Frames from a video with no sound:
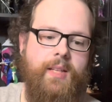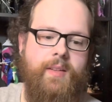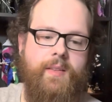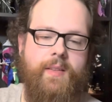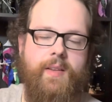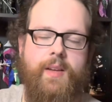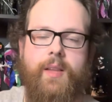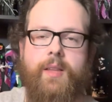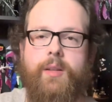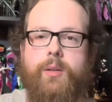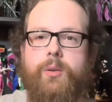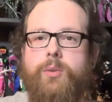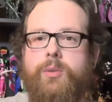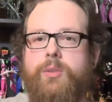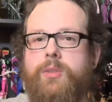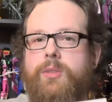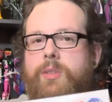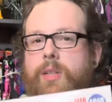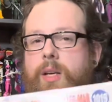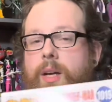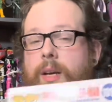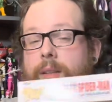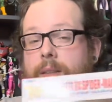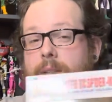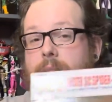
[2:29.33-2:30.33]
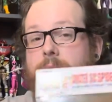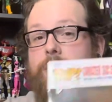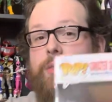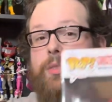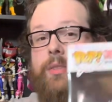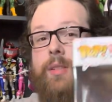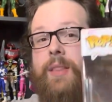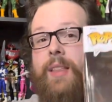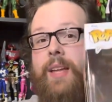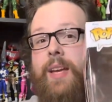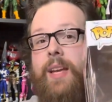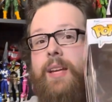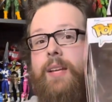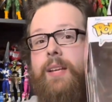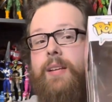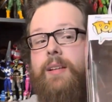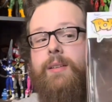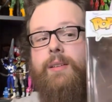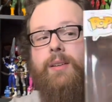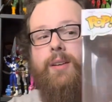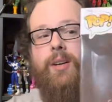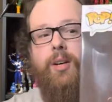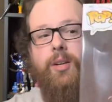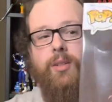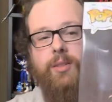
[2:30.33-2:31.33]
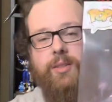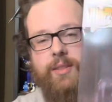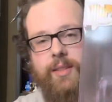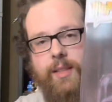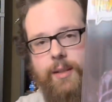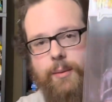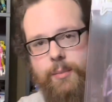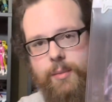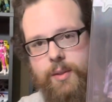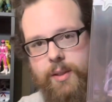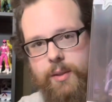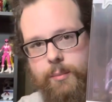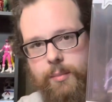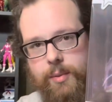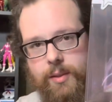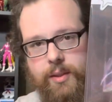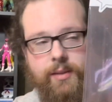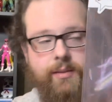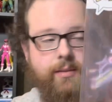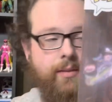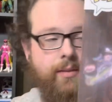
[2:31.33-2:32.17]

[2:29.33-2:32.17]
of the others. They are tempting because